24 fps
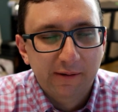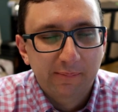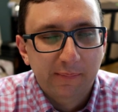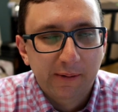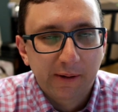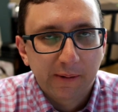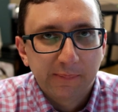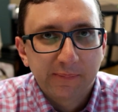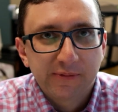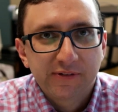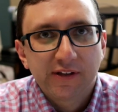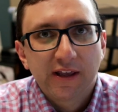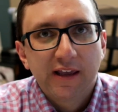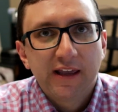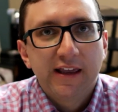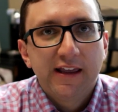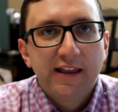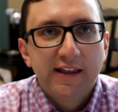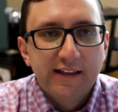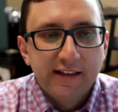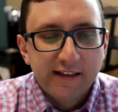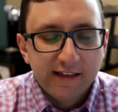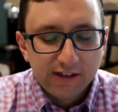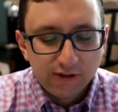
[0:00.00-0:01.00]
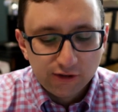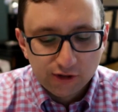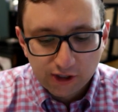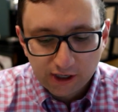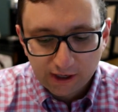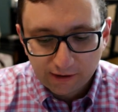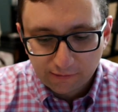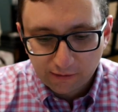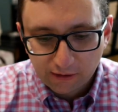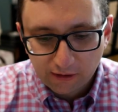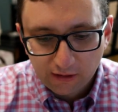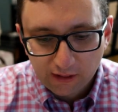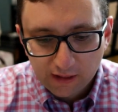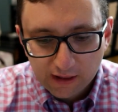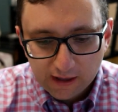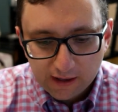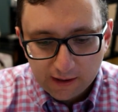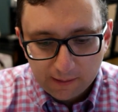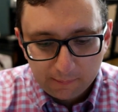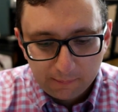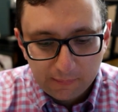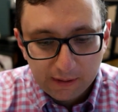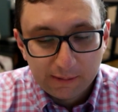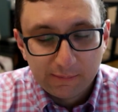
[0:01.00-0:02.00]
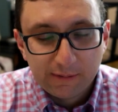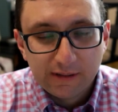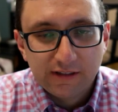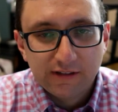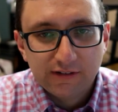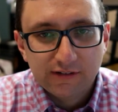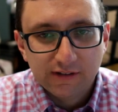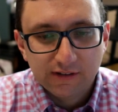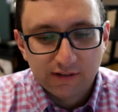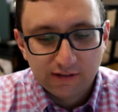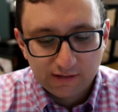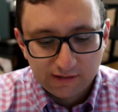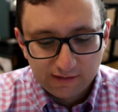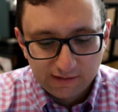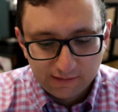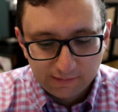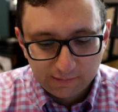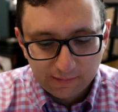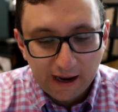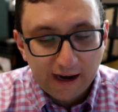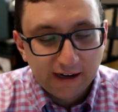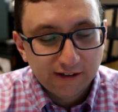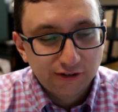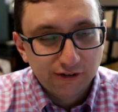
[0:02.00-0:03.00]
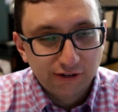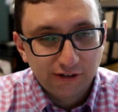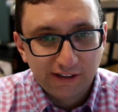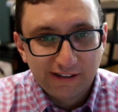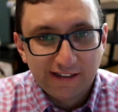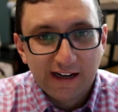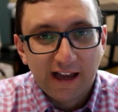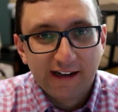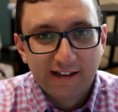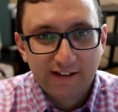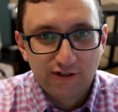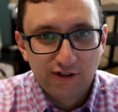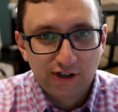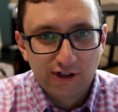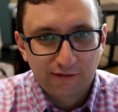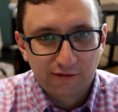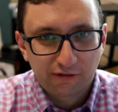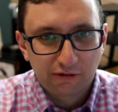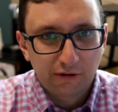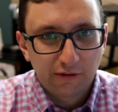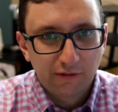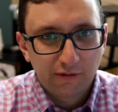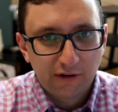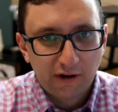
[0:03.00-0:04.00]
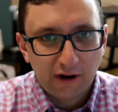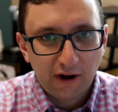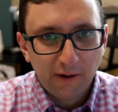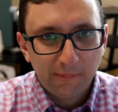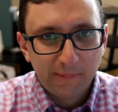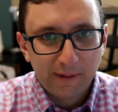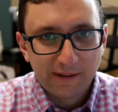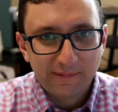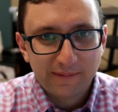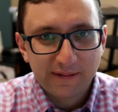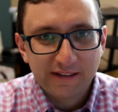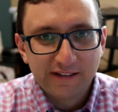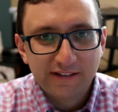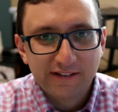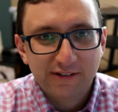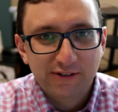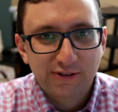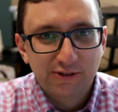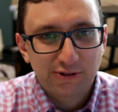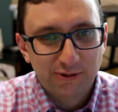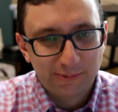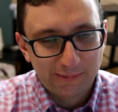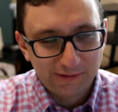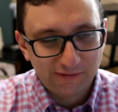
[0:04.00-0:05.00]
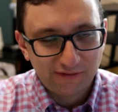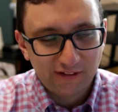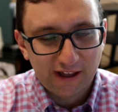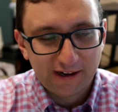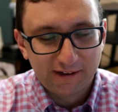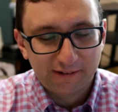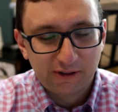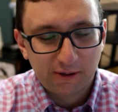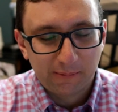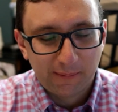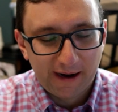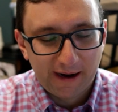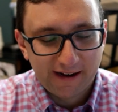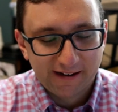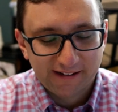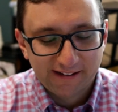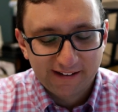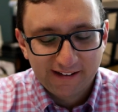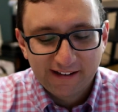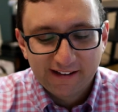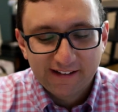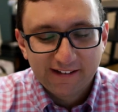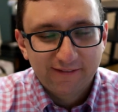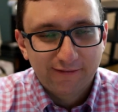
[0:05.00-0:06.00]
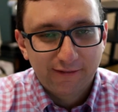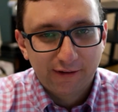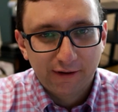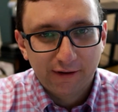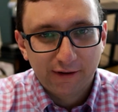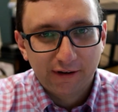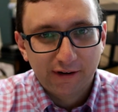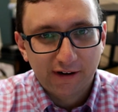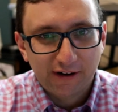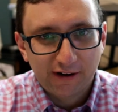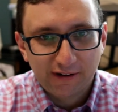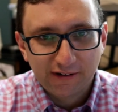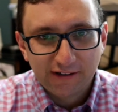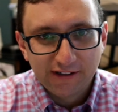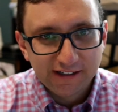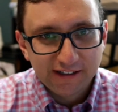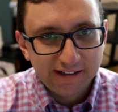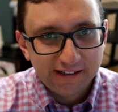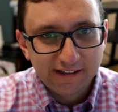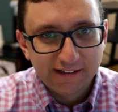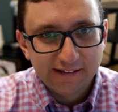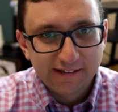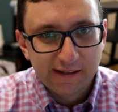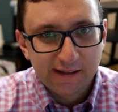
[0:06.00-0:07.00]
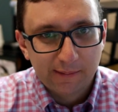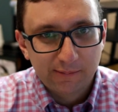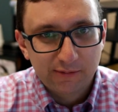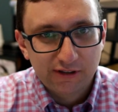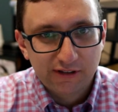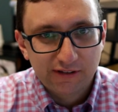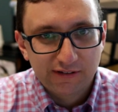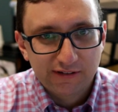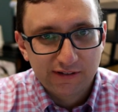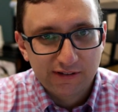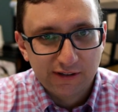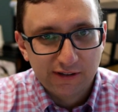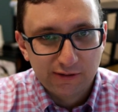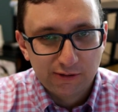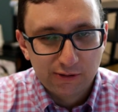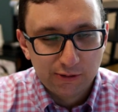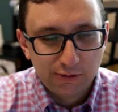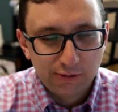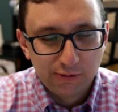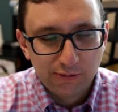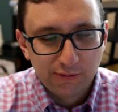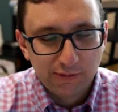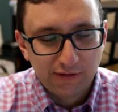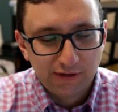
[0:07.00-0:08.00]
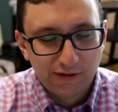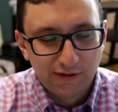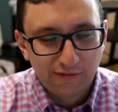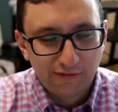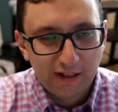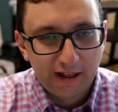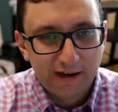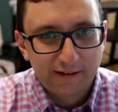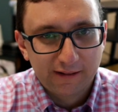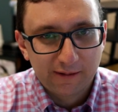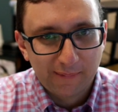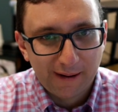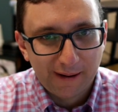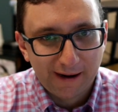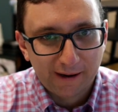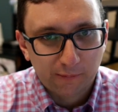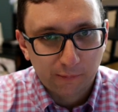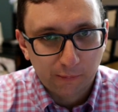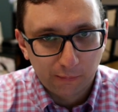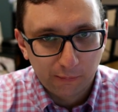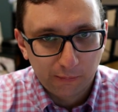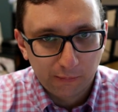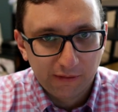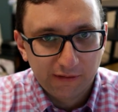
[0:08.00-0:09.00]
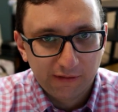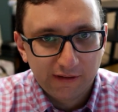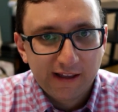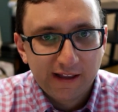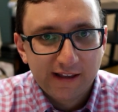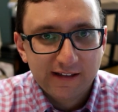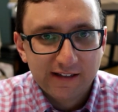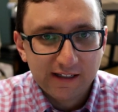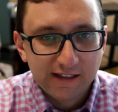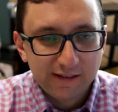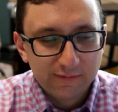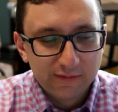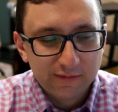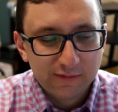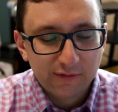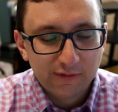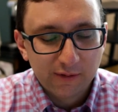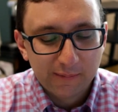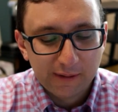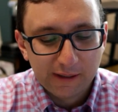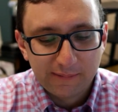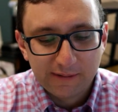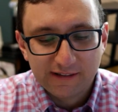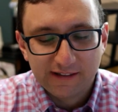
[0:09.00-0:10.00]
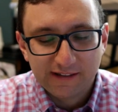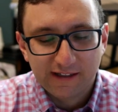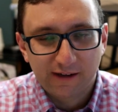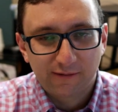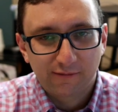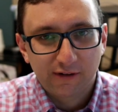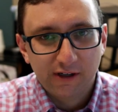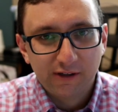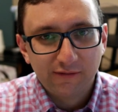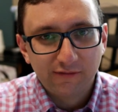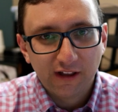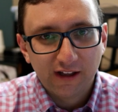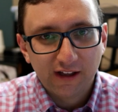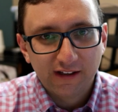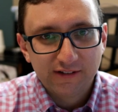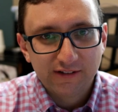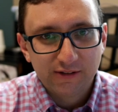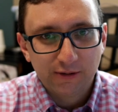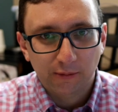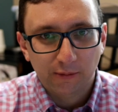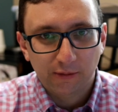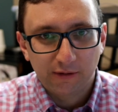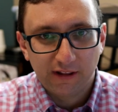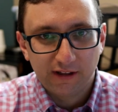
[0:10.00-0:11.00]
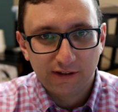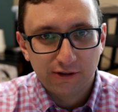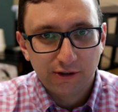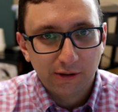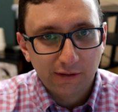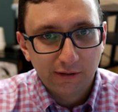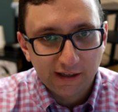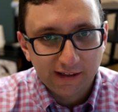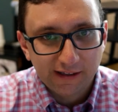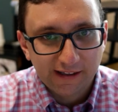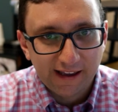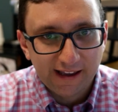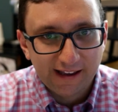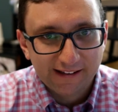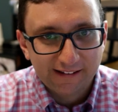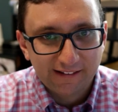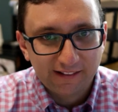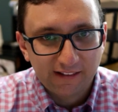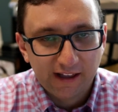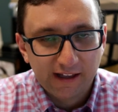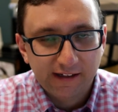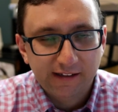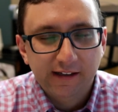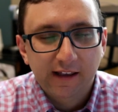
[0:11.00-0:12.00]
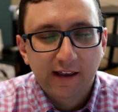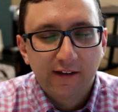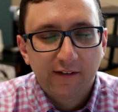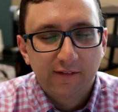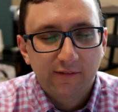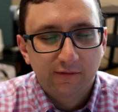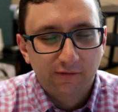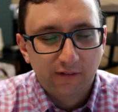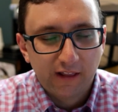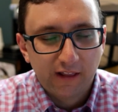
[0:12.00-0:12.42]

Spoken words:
to bring up burps? In general, babies, actually, not in general, all babies should be flat on their back. There aren't any exceptions to the flat on the back rule. Even for babies that have reflux or that choke and gag a lot,